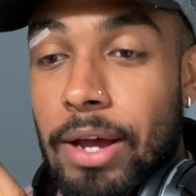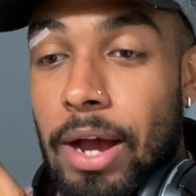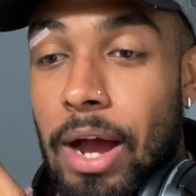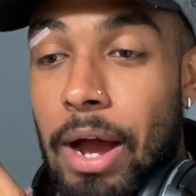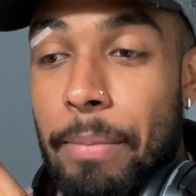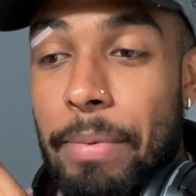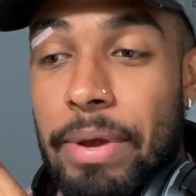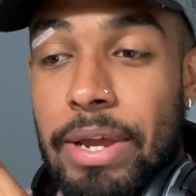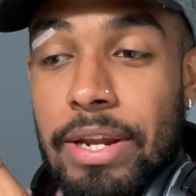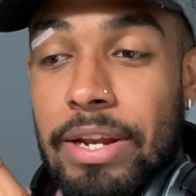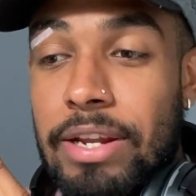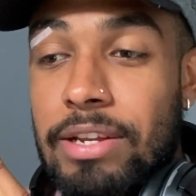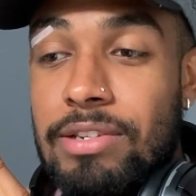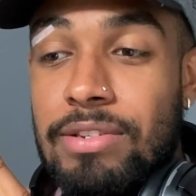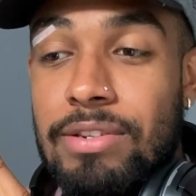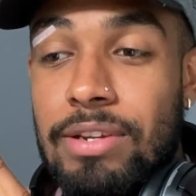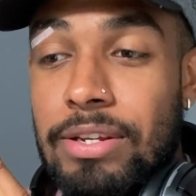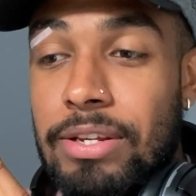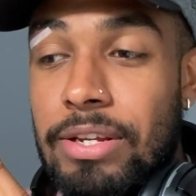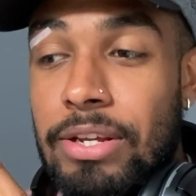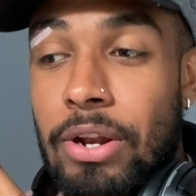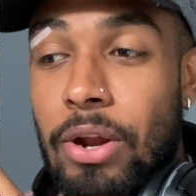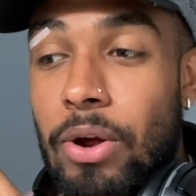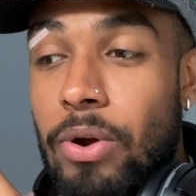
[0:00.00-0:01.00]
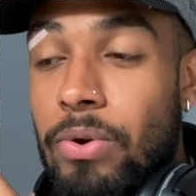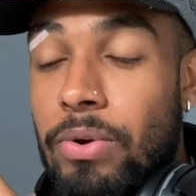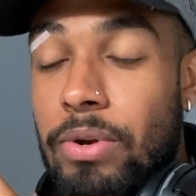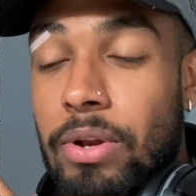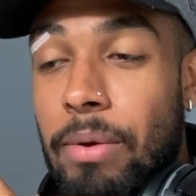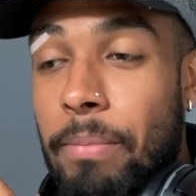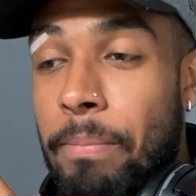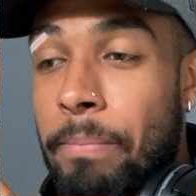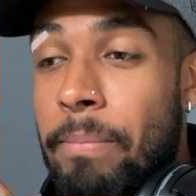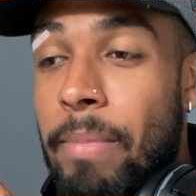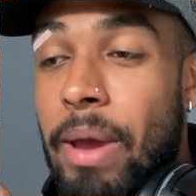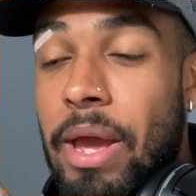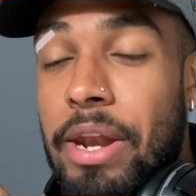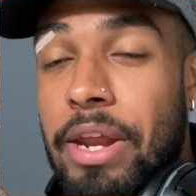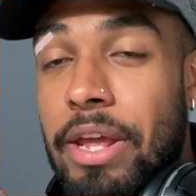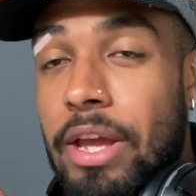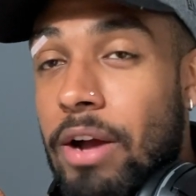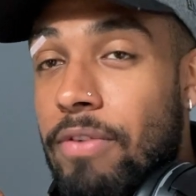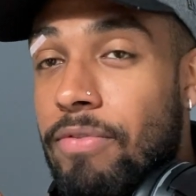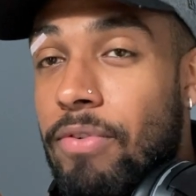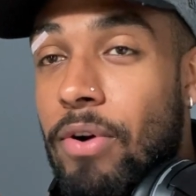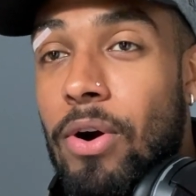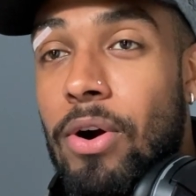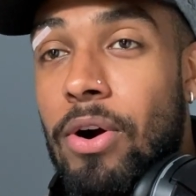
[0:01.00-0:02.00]
mean, it's, you know, many
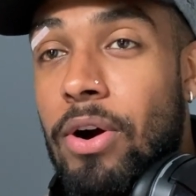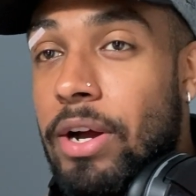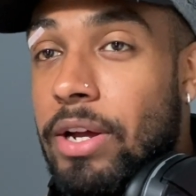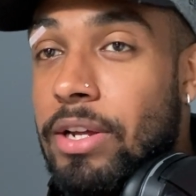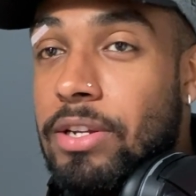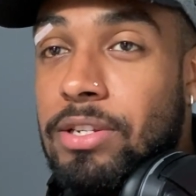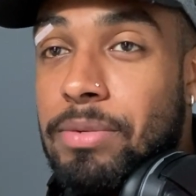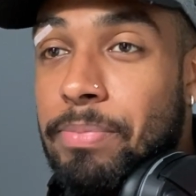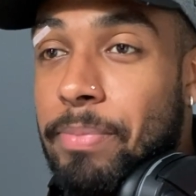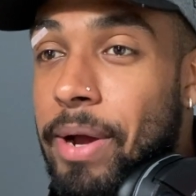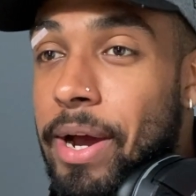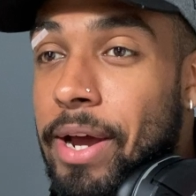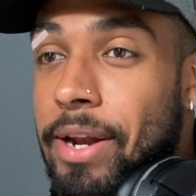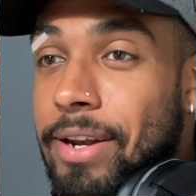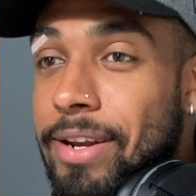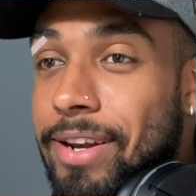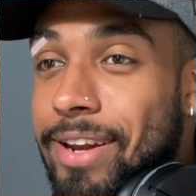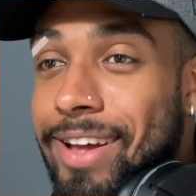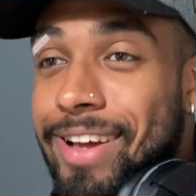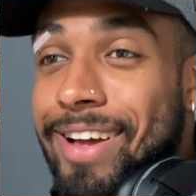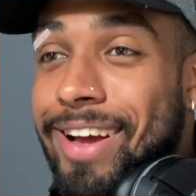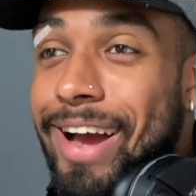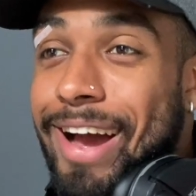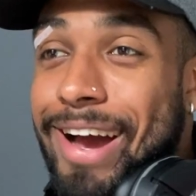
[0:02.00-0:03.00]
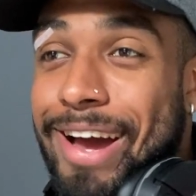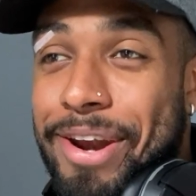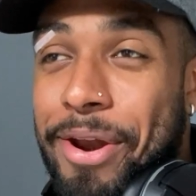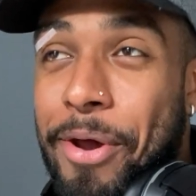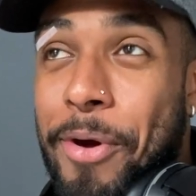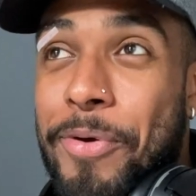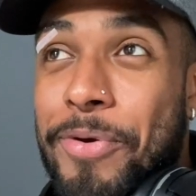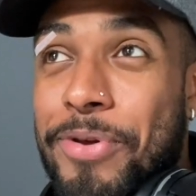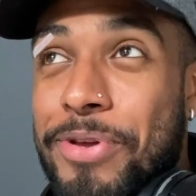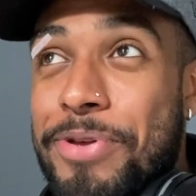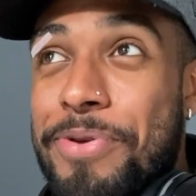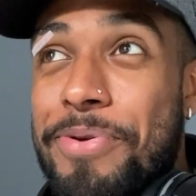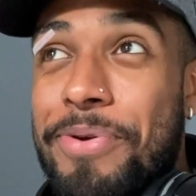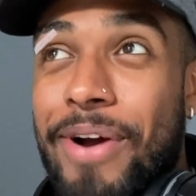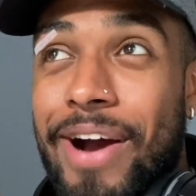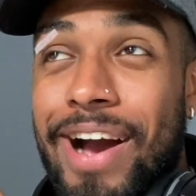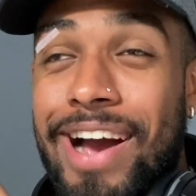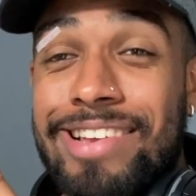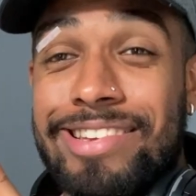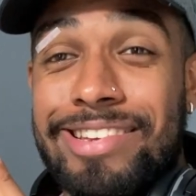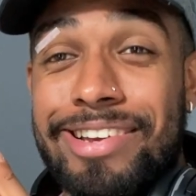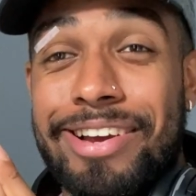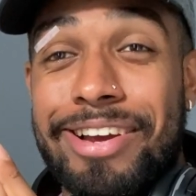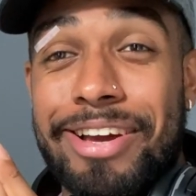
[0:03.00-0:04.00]
other artists, man. I know you
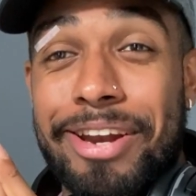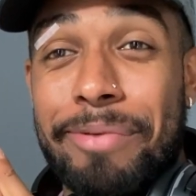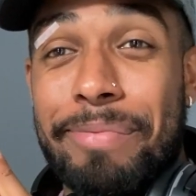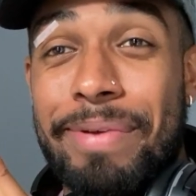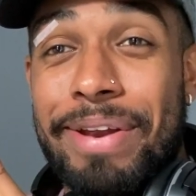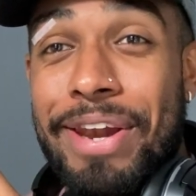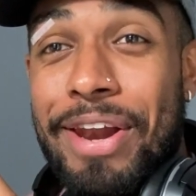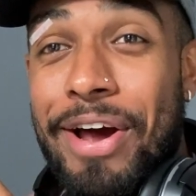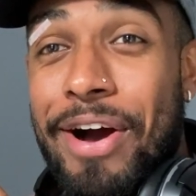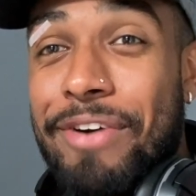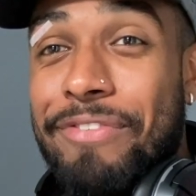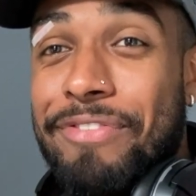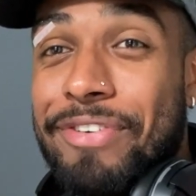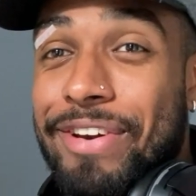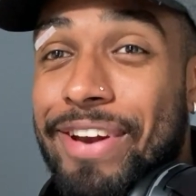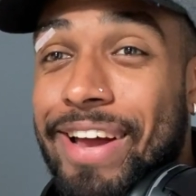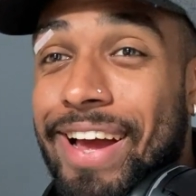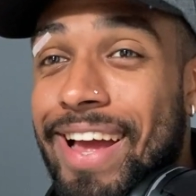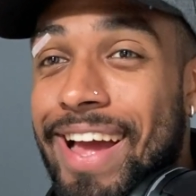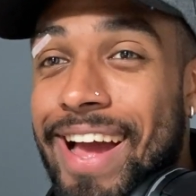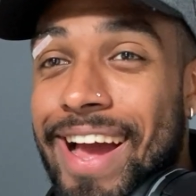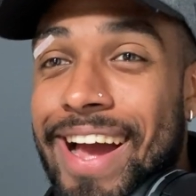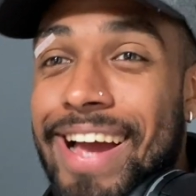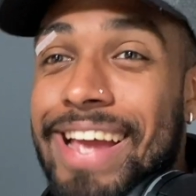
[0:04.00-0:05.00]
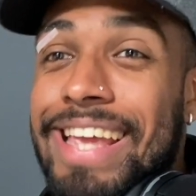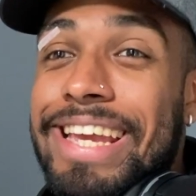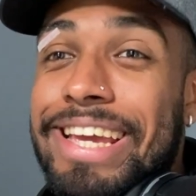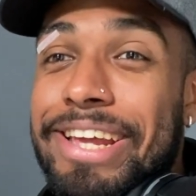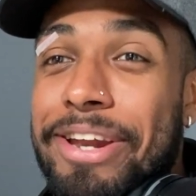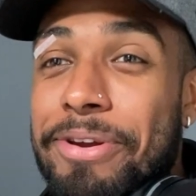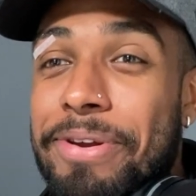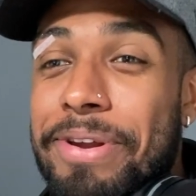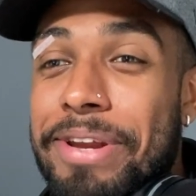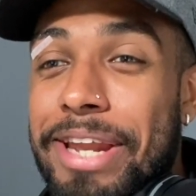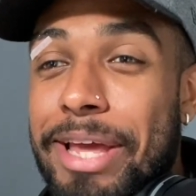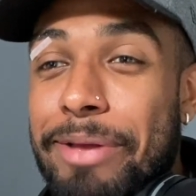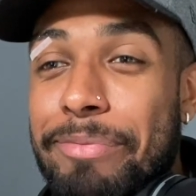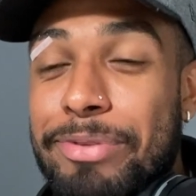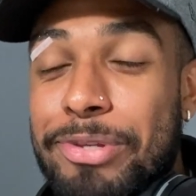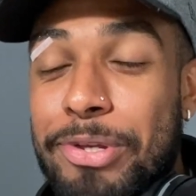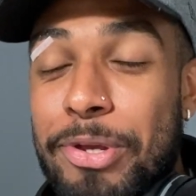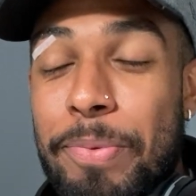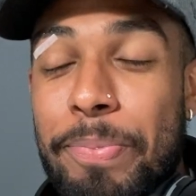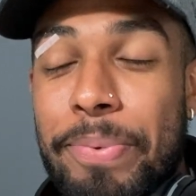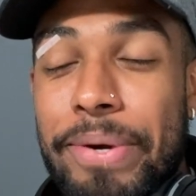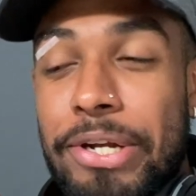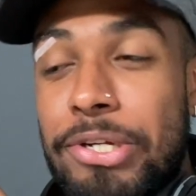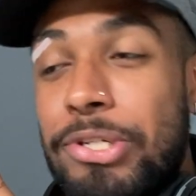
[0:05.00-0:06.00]
guys are going to be laughing like, you can only name
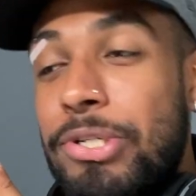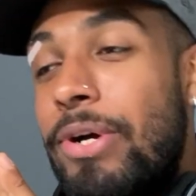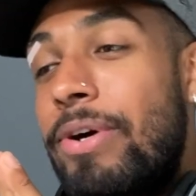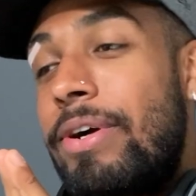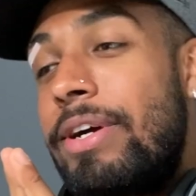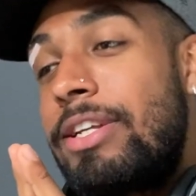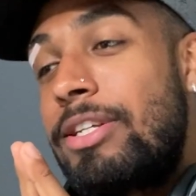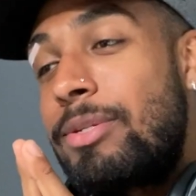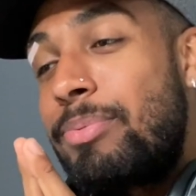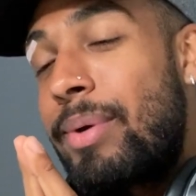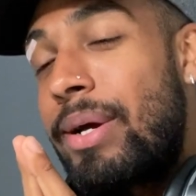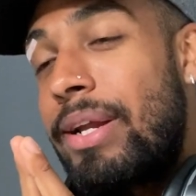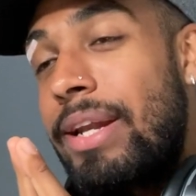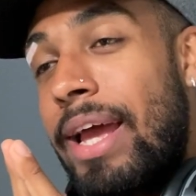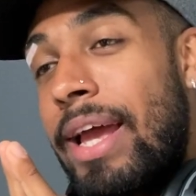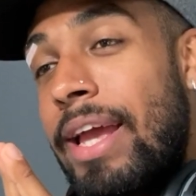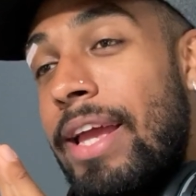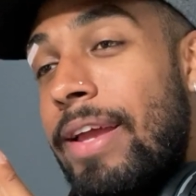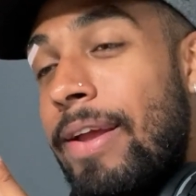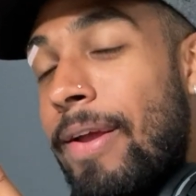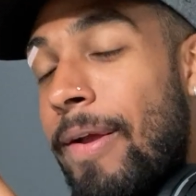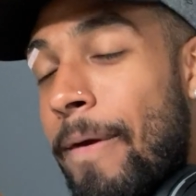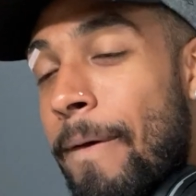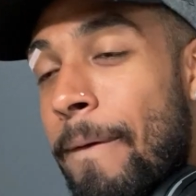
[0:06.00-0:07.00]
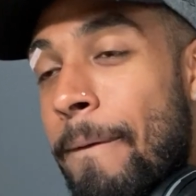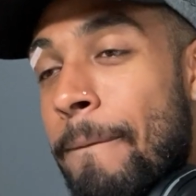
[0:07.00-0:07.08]
2 British artists, but hey.